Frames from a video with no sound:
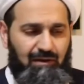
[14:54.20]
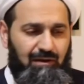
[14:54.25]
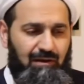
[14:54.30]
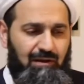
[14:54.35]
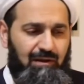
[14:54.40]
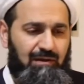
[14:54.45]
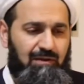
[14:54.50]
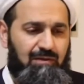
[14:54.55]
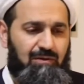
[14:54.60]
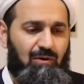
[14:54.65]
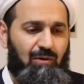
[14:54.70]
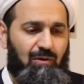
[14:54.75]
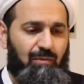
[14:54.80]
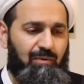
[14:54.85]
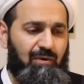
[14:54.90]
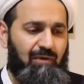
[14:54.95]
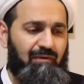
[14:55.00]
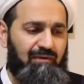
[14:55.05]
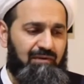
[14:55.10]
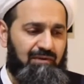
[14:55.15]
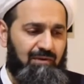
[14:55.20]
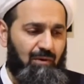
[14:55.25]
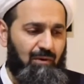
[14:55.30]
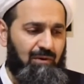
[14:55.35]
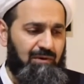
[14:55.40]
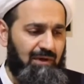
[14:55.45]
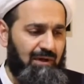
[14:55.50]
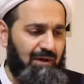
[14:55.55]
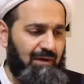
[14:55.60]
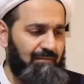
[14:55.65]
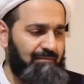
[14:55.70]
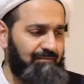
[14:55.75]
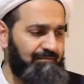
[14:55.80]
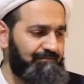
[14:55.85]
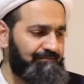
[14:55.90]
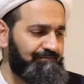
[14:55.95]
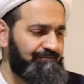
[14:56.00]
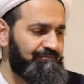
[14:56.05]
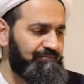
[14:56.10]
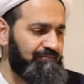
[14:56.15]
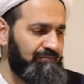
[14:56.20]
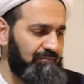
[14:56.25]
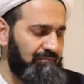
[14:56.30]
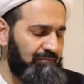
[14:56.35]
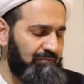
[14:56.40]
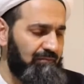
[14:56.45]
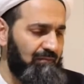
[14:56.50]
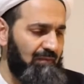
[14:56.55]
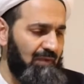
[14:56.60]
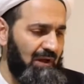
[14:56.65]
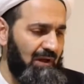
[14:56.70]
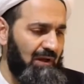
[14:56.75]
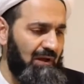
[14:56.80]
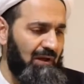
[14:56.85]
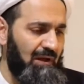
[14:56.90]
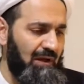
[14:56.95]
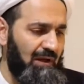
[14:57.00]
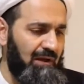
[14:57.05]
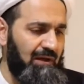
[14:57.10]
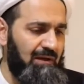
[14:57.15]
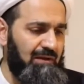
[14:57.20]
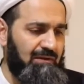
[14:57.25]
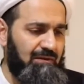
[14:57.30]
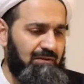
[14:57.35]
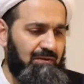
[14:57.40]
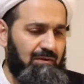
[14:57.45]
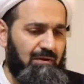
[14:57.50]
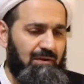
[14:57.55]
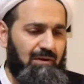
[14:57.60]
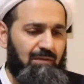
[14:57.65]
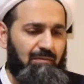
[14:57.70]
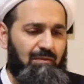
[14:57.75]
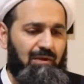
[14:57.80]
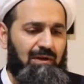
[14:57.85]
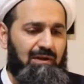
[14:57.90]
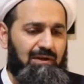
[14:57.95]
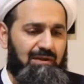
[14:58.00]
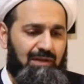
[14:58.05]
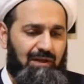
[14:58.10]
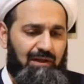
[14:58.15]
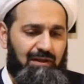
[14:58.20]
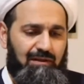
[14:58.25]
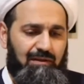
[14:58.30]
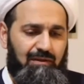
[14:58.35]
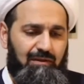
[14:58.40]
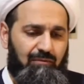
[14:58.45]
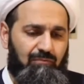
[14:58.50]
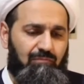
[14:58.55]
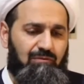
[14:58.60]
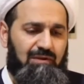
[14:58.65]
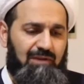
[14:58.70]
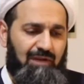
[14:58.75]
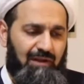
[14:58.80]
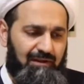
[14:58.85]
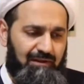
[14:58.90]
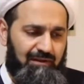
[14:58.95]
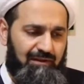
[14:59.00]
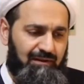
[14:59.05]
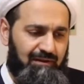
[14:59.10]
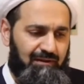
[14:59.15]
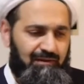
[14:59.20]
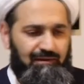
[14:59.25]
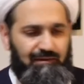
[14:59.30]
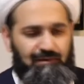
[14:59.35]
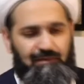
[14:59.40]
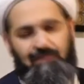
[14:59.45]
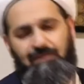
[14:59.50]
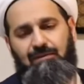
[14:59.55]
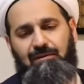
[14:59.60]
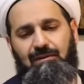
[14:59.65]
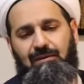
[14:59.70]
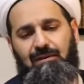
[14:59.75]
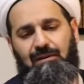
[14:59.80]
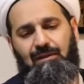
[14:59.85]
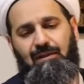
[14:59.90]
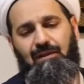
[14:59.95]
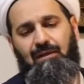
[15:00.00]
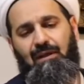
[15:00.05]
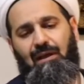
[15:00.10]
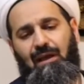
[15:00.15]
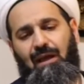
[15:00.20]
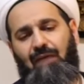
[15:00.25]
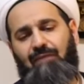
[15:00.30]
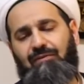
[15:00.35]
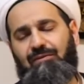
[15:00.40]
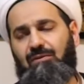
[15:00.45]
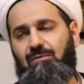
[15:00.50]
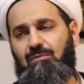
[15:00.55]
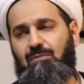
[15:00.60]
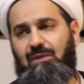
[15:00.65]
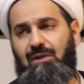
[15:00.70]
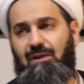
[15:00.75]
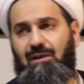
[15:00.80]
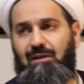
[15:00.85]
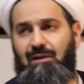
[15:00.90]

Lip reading: he saw Prophet sallallahu alayhi wa sallam in his dream and he said, recite after me.